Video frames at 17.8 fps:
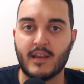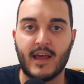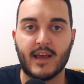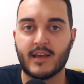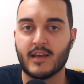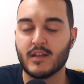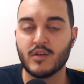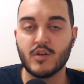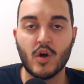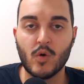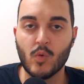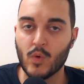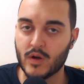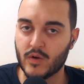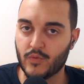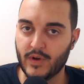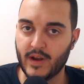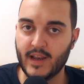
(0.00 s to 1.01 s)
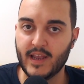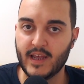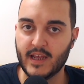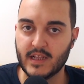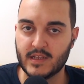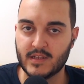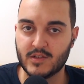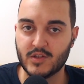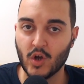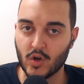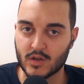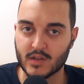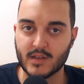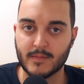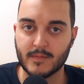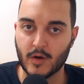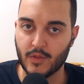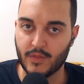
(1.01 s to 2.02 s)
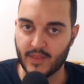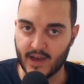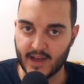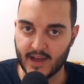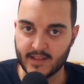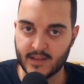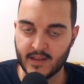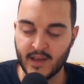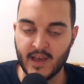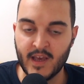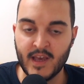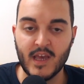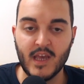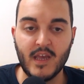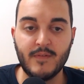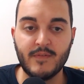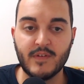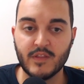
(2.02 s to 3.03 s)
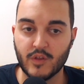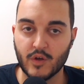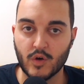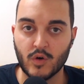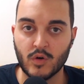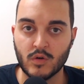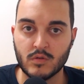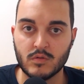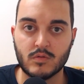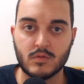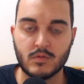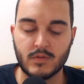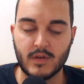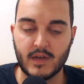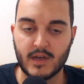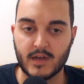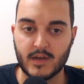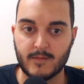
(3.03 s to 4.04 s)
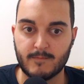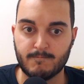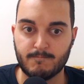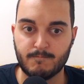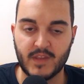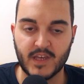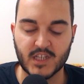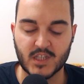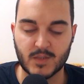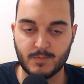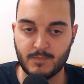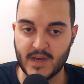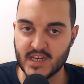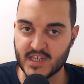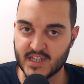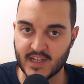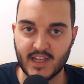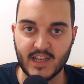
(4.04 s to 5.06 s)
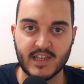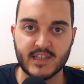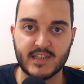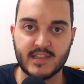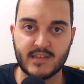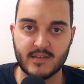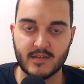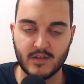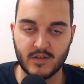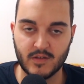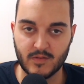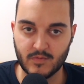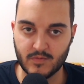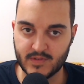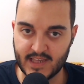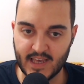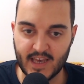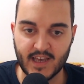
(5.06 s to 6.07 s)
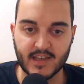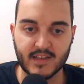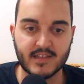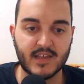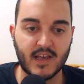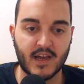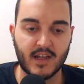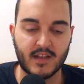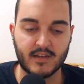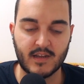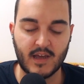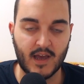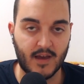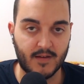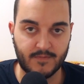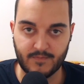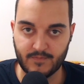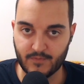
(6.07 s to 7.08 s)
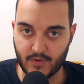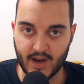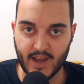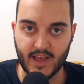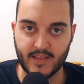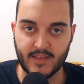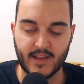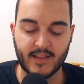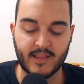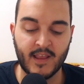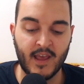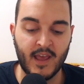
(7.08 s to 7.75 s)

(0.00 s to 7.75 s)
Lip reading: Like no one really talked about that, even though the specialist says, and I have read that,